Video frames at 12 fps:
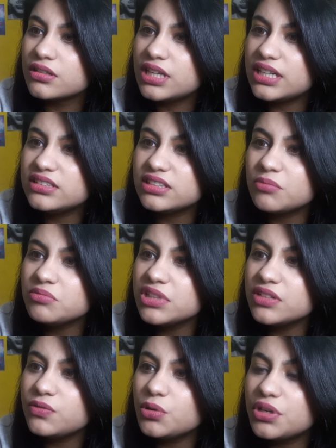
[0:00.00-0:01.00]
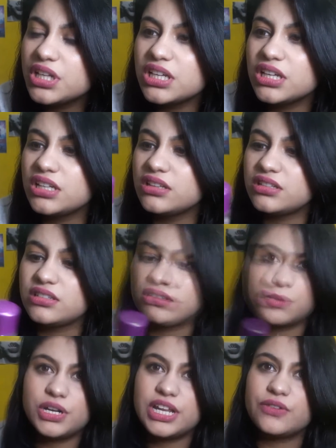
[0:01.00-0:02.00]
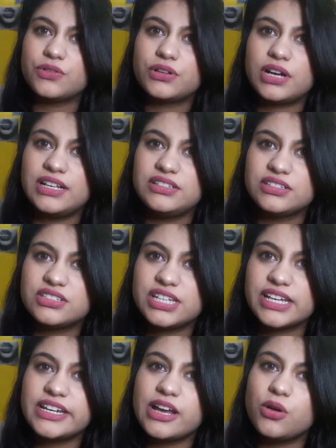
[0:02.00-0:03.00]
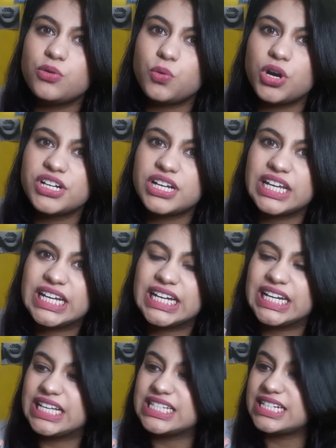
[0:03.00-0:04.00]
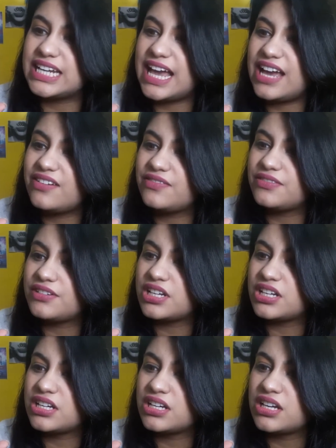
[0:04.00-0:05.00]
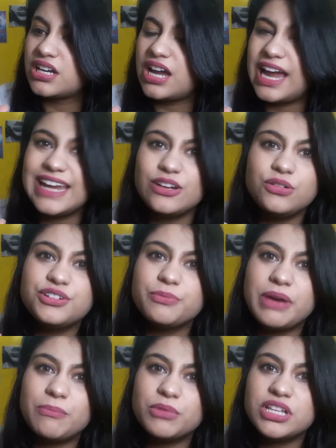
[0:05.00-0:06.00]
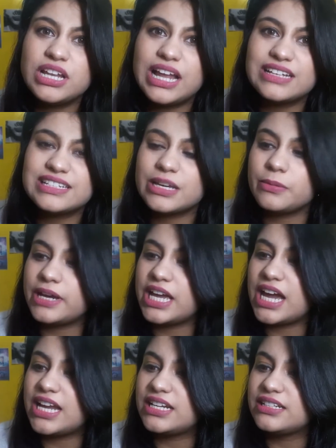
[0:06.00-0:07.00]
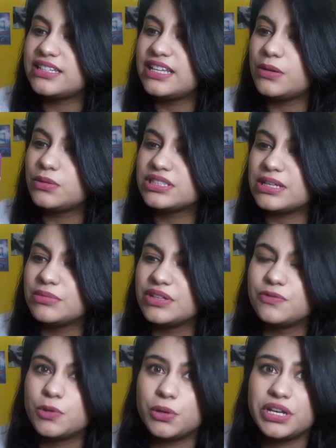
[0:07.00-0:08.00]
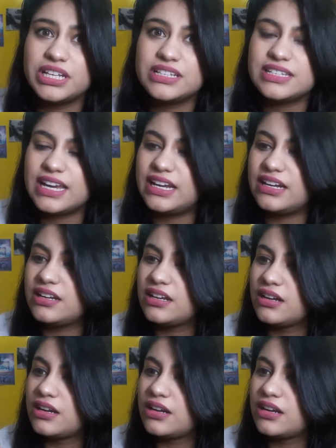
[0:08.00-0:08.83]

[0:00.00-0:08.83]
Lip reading: There's something floating in this. Whatever, I'll just check it out. What does it have? I don't remember the last time I had it, there was something floating inside it,